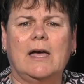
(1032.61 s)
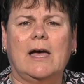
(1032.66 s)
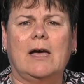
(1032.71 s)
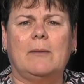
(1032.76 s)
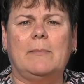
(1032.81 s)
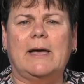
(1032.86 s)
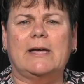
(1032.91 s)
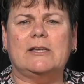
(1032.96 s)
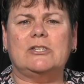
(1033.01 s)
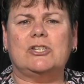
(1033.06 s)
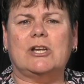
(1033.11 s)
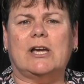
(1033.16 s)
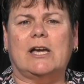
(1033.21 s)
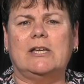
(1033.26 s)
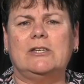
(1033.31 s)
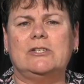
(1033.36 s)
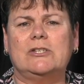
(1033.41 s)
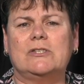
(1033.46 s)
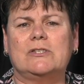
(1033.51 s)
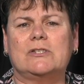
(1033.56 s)
about
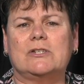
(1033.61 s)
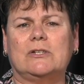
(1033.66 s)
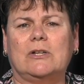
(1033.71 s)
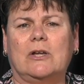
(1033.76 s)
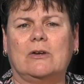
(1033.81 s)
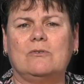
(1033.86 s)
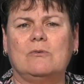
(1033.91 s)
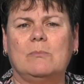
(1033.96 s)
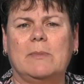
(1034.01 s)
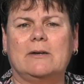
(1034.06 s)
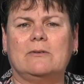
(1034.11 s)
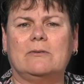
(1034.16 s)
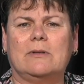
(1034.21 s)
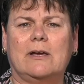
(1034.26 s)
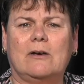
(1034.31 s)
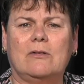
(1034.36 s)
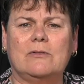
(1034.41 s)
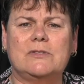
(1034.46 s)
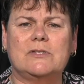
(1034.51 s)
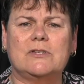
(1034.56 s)
changes to local mental
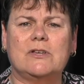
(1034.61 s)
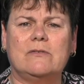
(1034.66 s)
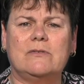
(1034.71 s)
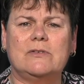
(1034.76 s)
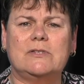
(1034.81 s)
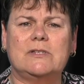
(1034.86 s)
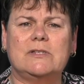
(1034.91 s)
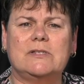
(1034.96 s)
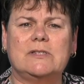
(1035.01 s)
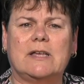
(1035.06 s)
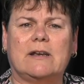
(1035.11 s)
health services